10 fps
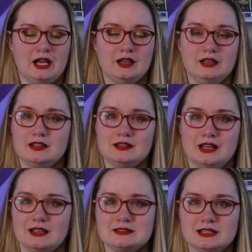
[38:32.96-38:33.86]
i
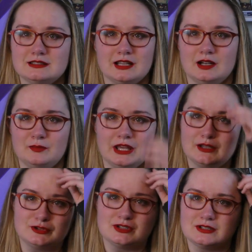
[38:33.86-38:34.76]
guess it's gonna be
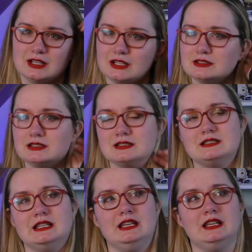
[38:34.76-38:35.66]
interesting to
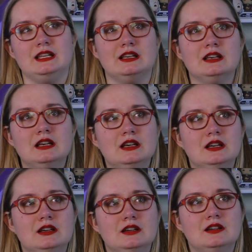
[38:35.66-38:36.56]
see
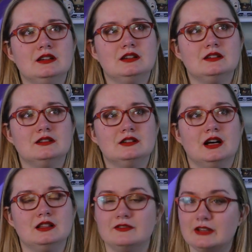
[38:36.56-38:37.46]

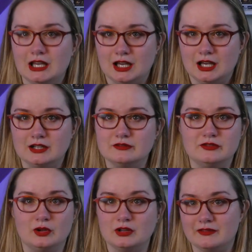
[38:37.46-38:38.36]
olivia and
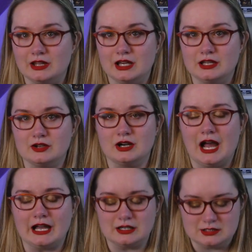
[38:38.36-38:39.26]
Fauxlivia
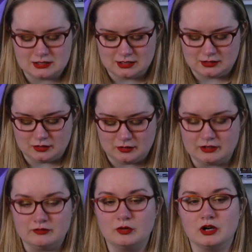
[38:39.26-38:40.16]
interact
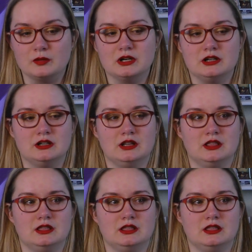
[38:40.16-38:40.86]
going forward